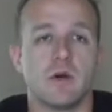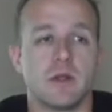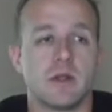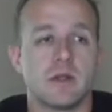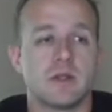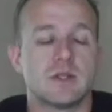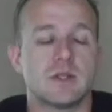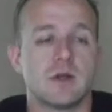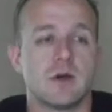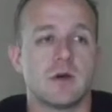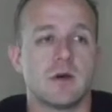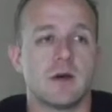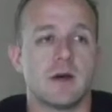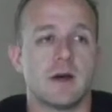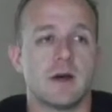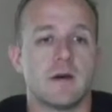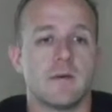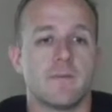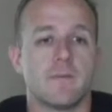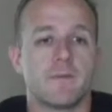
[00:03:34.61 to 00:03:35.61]
So
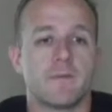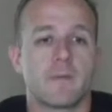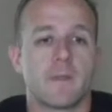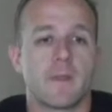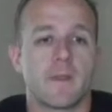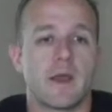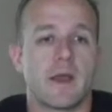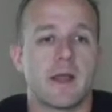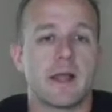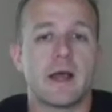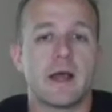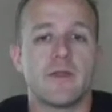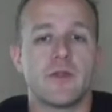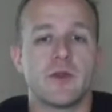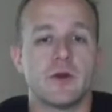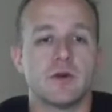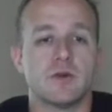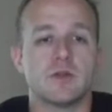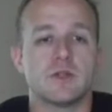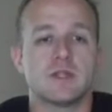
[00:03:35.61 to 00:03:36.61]
I got
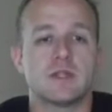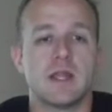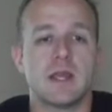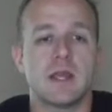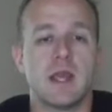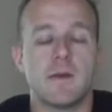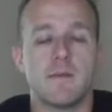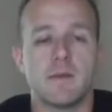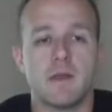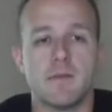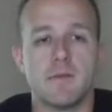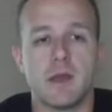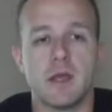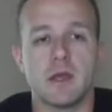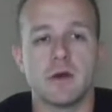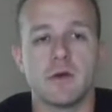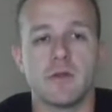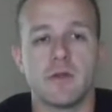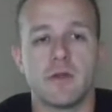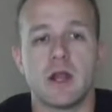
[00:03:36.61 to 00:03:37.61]
those. They came in the mail.
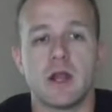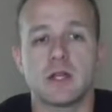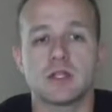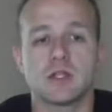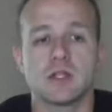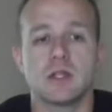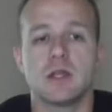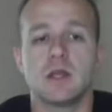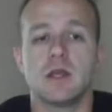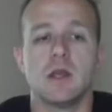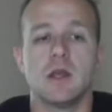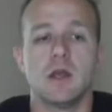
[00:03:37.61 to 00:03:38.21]
They're actually